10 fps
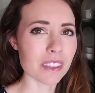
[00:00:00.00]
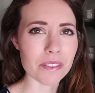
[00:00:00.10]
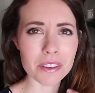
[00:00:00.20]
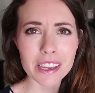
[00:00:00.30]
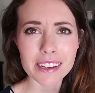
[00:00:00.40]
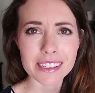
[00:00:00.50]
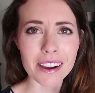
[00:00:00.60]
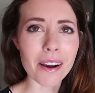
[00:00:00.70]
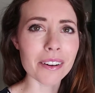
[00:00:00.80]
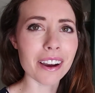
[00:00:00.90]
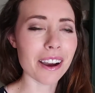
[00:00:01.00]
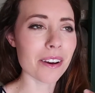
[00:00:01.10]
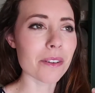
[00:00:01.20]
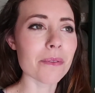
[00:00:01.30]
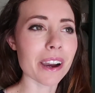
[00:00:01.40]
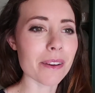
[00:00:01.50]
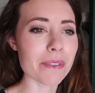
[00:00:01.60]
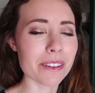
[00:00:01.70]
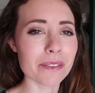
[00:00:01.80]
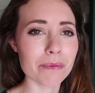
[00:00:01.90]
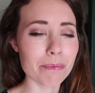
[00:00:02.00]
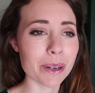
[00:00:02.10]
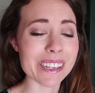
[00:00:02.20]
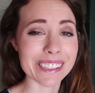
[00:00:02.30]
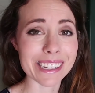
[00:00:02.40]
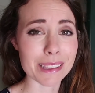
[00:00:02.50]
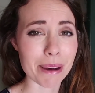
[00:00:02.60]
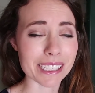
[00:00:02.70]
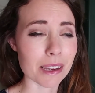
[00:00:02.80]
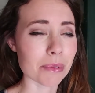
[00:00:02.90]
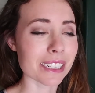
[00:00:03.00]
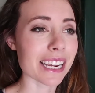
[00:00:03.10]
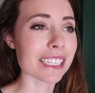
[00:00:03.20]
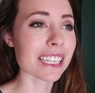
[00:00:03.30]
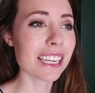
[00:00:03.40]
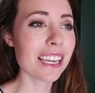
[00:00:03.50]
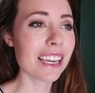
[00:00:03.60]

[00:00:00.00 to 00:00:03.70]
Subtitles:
if you can't tell, I've been pretty sick the past couple of days.